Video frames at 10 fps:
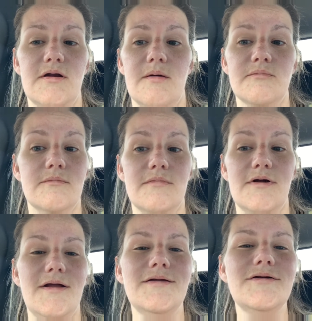I'm
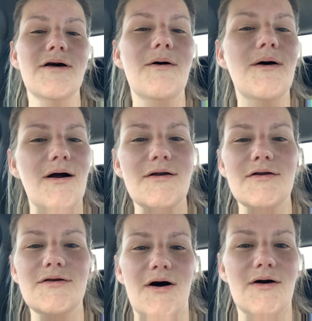it's so hard to
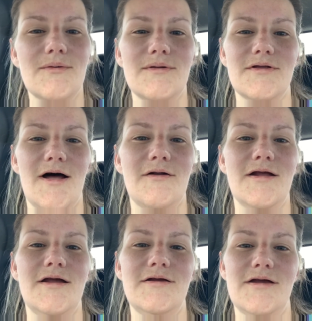talk without
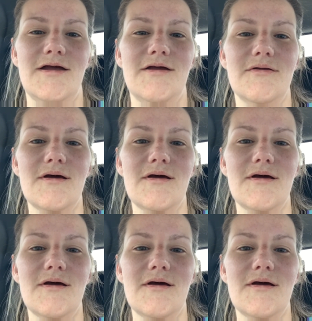any teeth.